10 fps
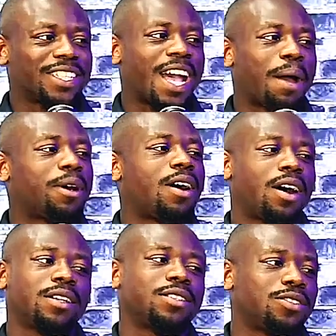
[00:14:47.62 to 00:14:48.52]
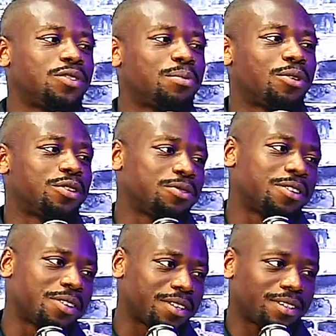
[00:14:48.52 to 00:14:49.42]
an I'm an honest dude, bro, and you
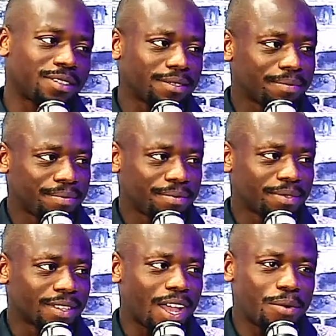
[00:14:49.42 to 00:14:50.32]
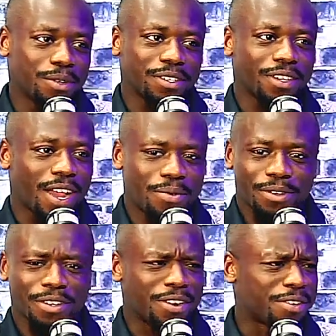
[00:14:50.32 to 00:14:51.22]
know that. I wouldn't I
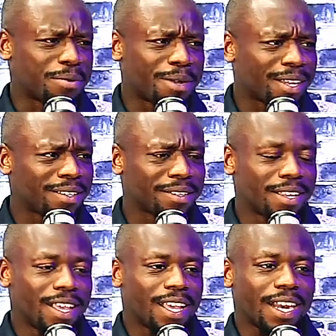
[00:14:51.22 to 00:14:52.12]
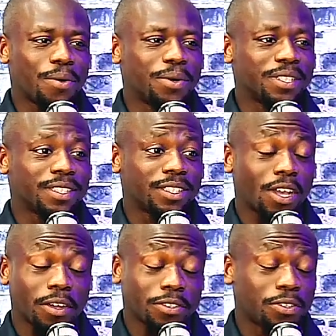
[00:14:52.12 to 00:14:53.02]
wouldn't hurt nobody, and I wouldn't
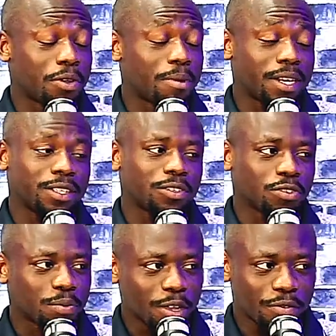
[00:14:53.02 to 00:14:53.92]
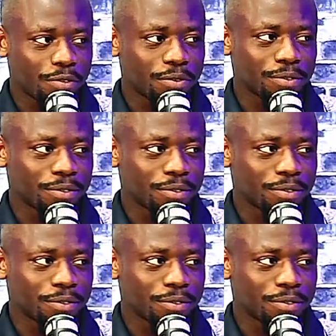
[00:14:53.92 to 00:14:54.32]
talk to nobody disrespectful.